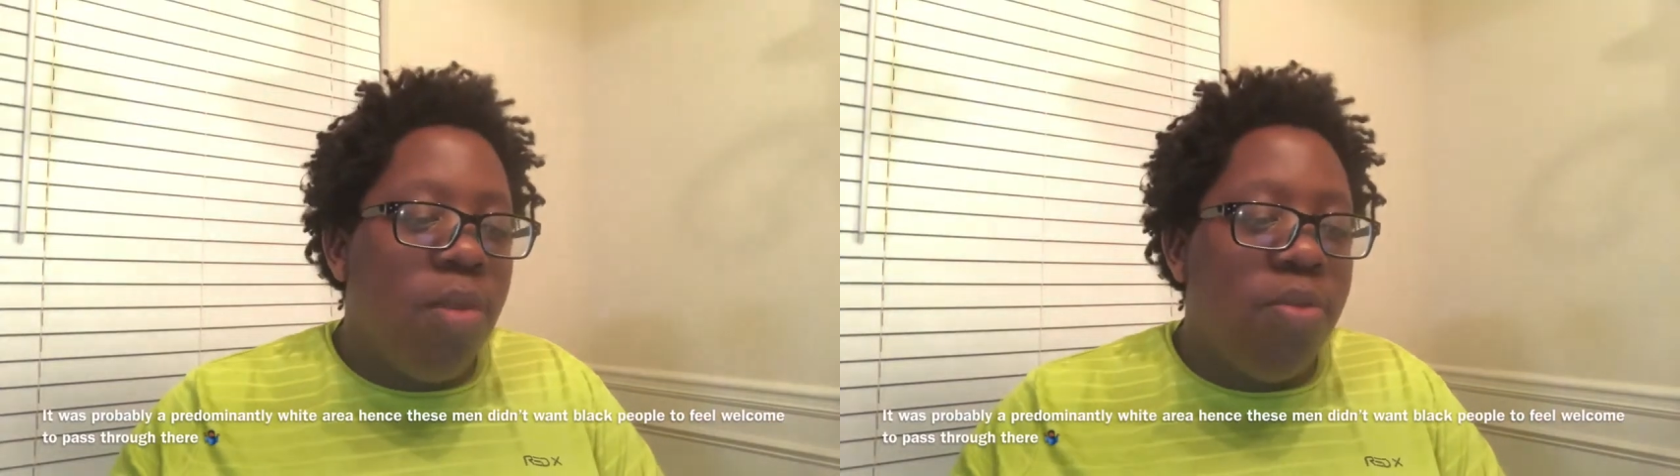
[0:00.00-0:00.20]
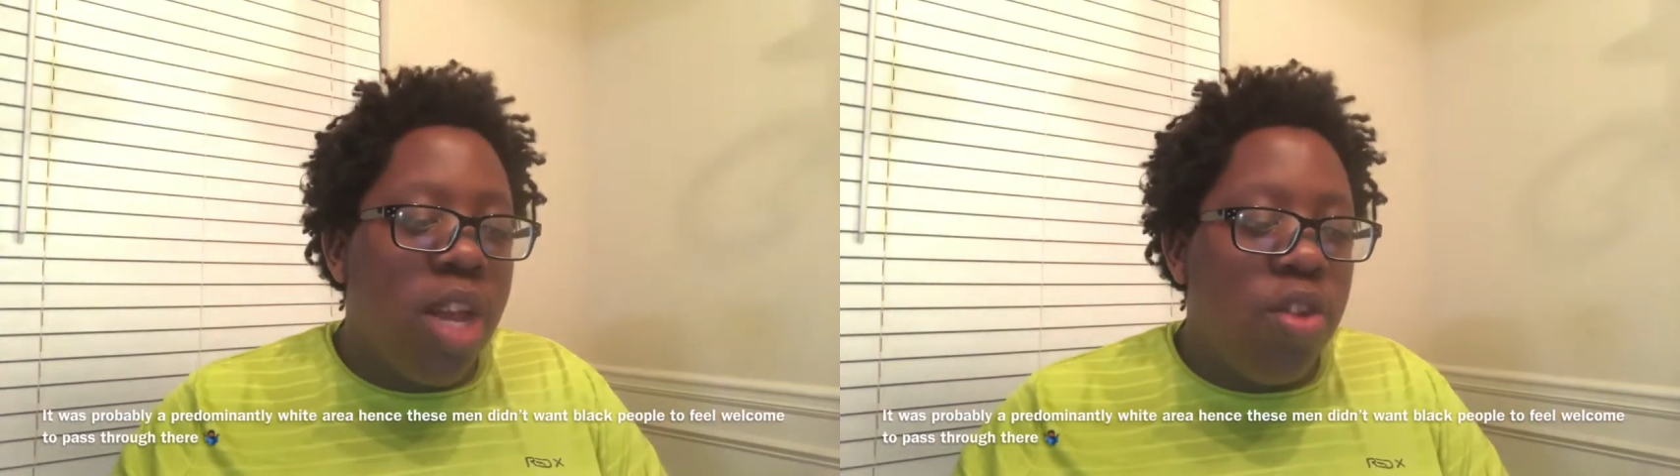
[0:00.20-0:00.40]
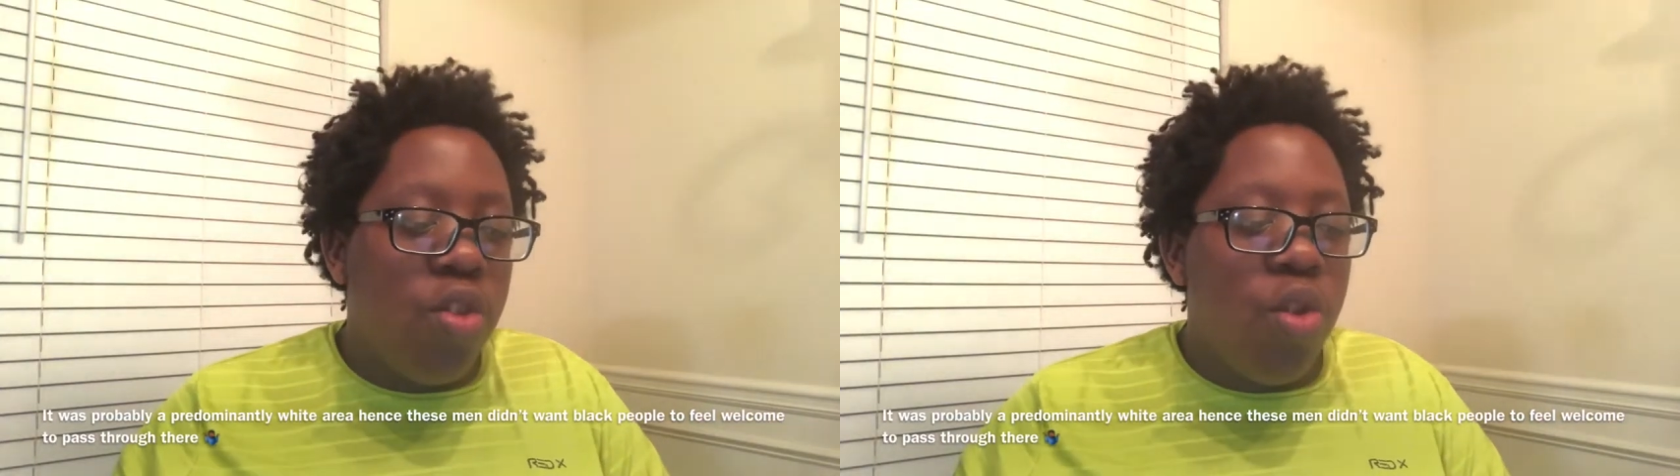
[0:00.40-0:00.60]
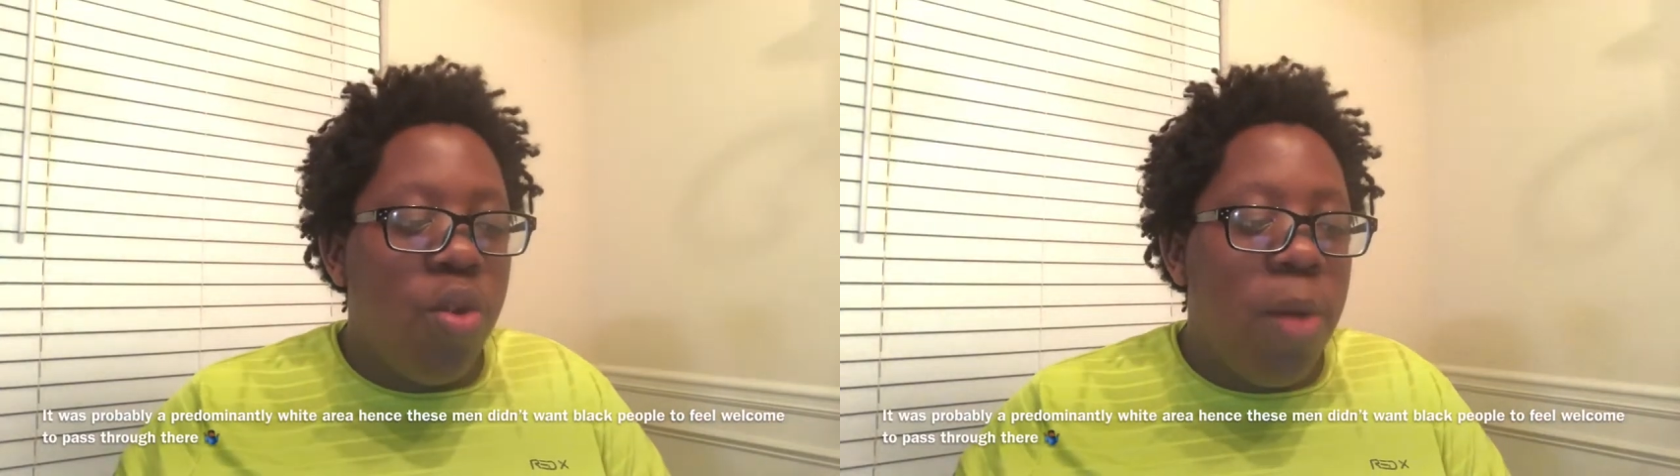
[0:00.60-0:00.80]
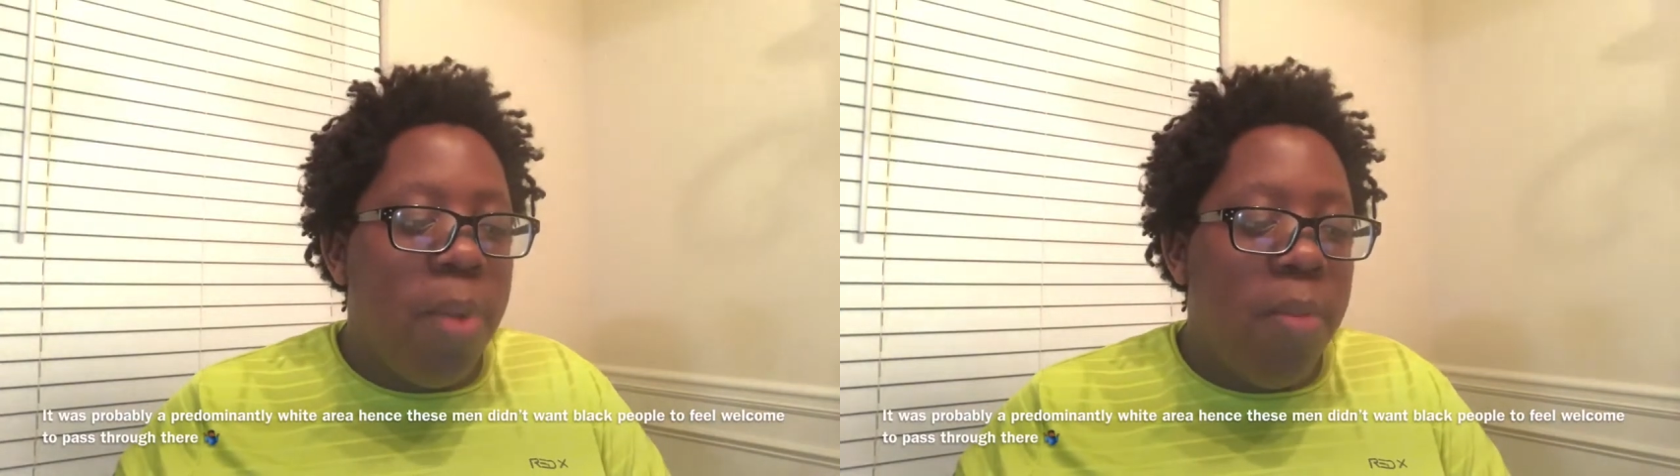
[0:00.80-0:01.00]
obtained
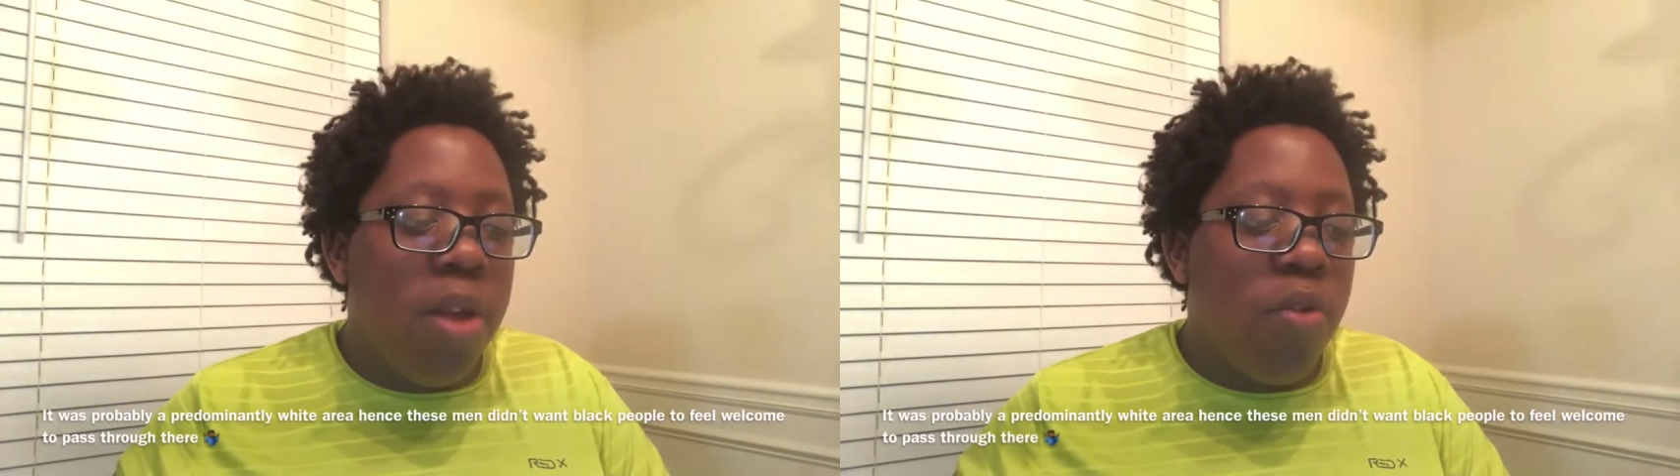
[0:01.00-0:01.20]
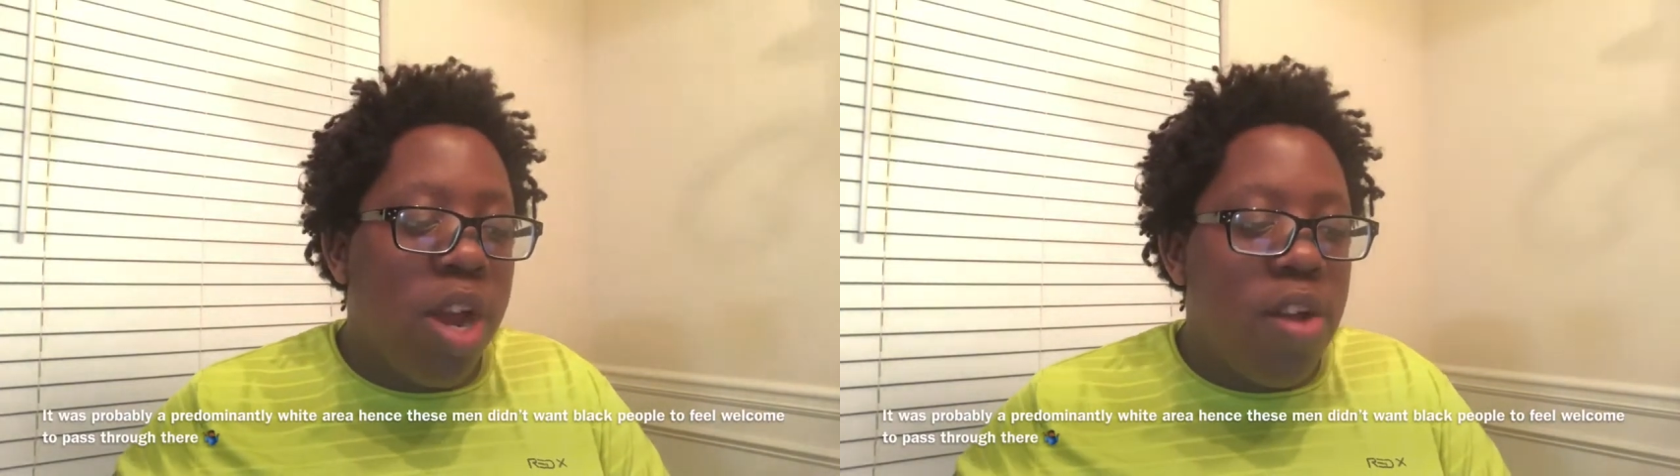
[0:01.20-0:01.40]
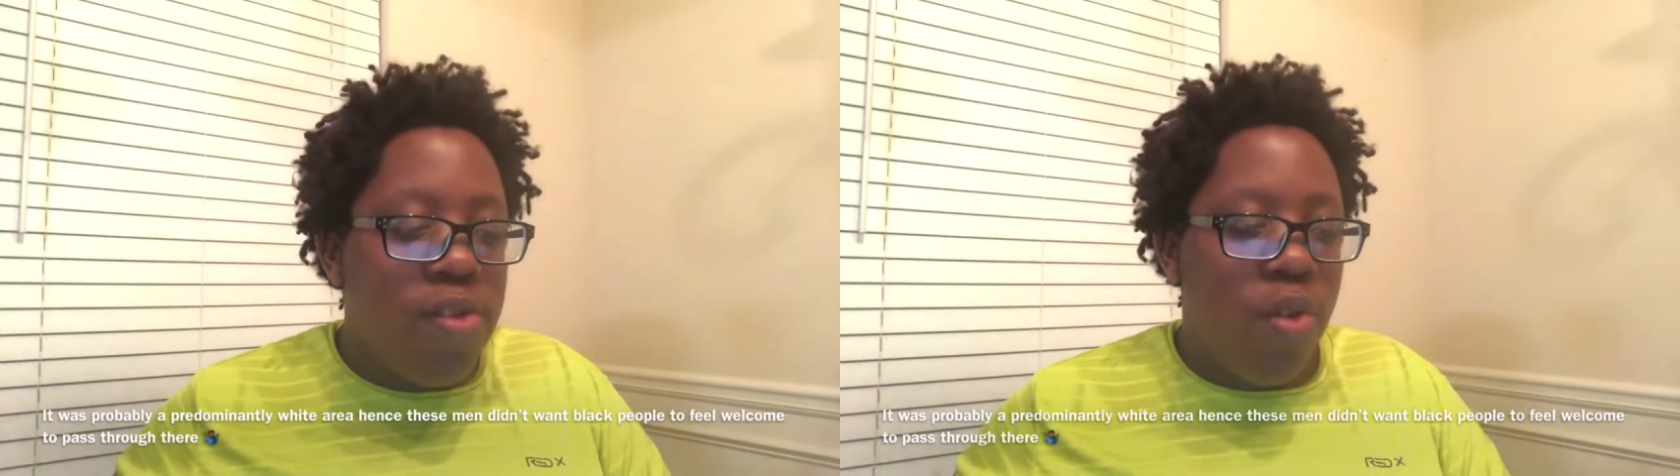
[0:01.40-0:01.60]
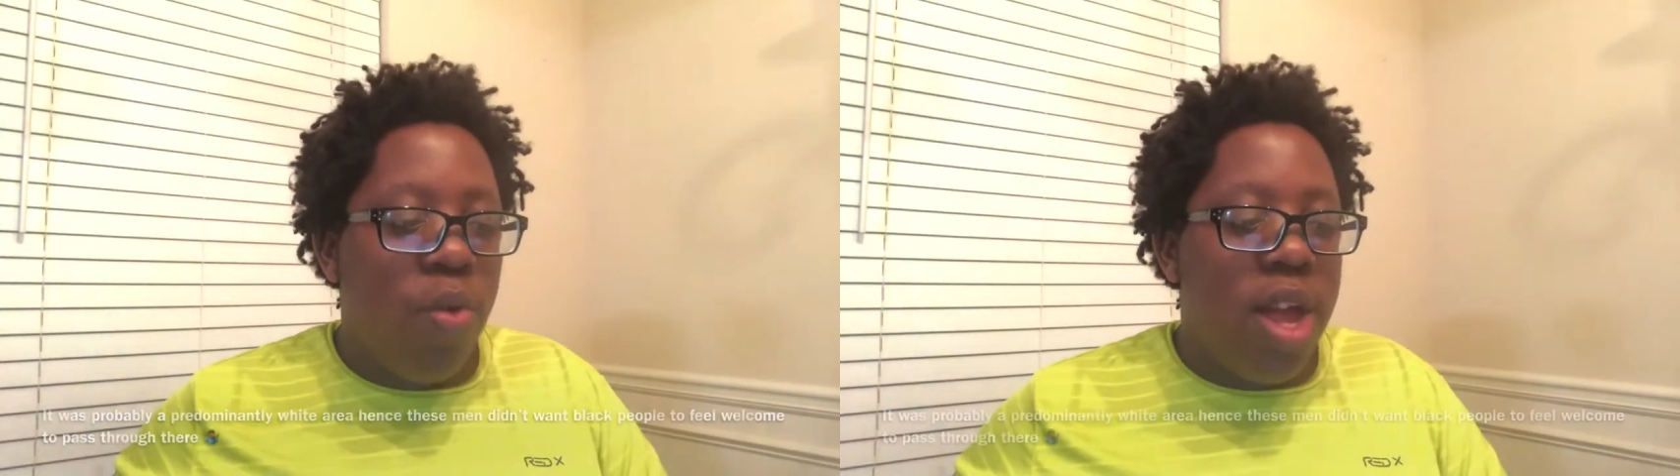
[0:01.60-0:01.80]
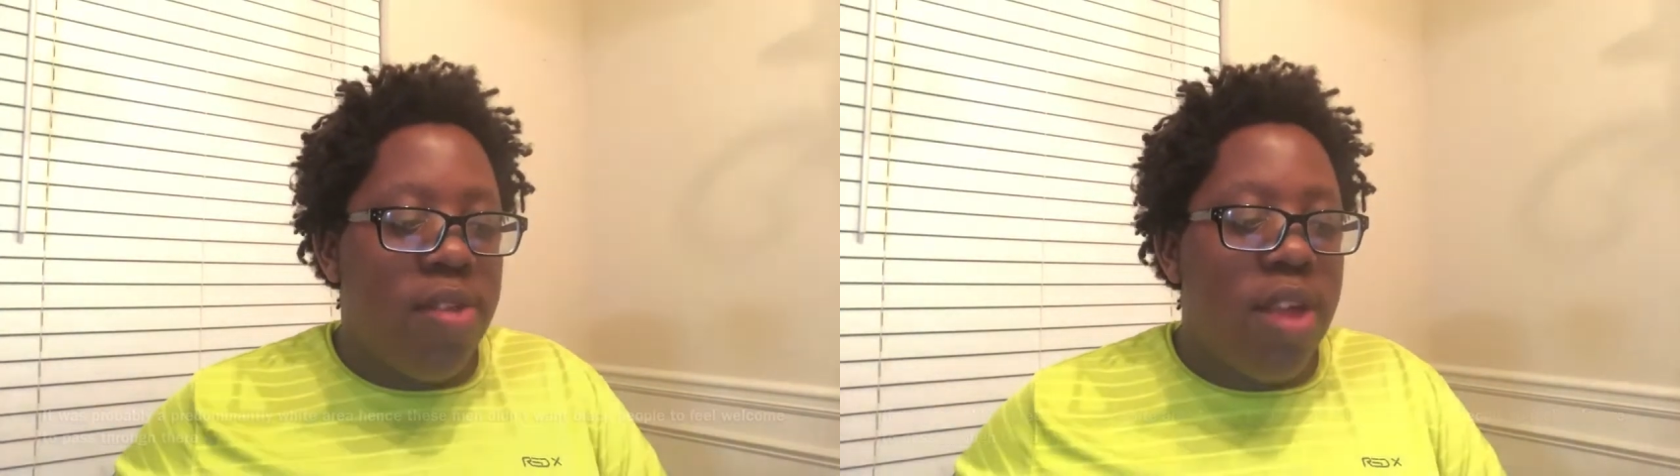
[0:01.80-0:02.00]
through a public records
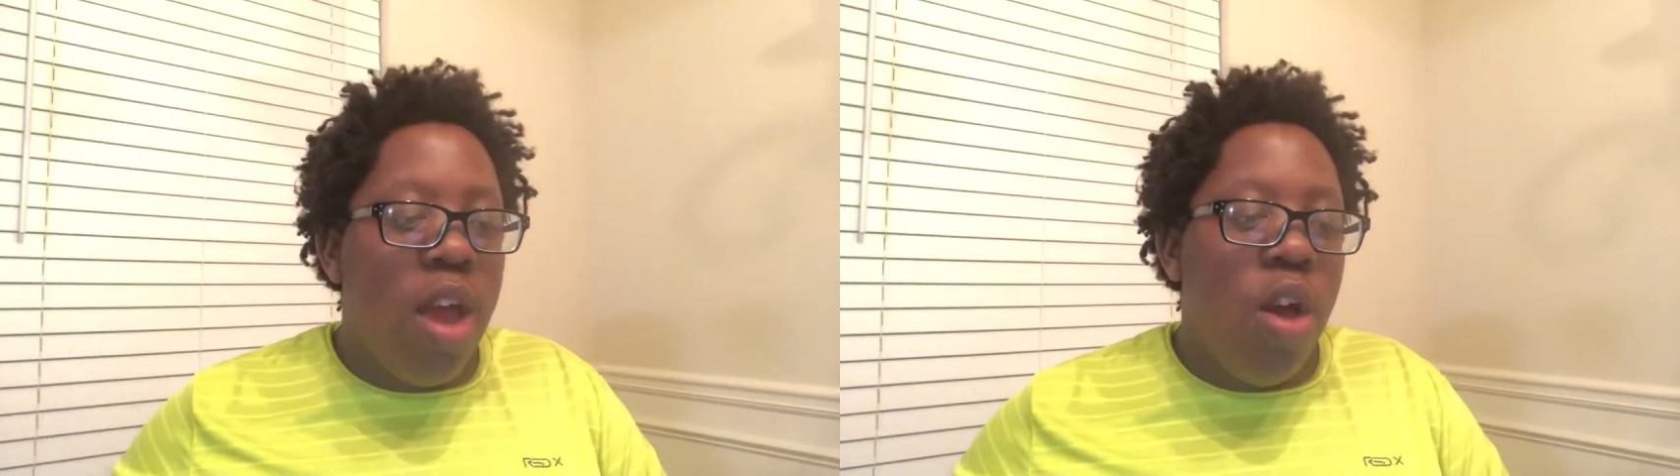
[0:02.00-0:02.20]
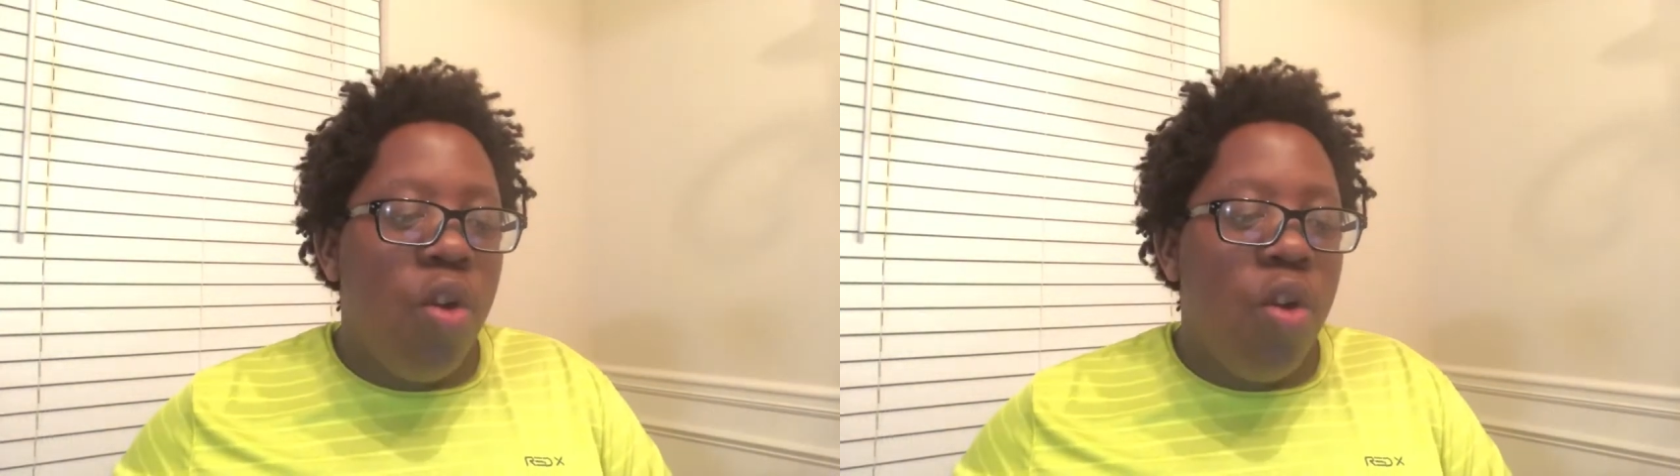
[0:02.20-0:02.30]
request,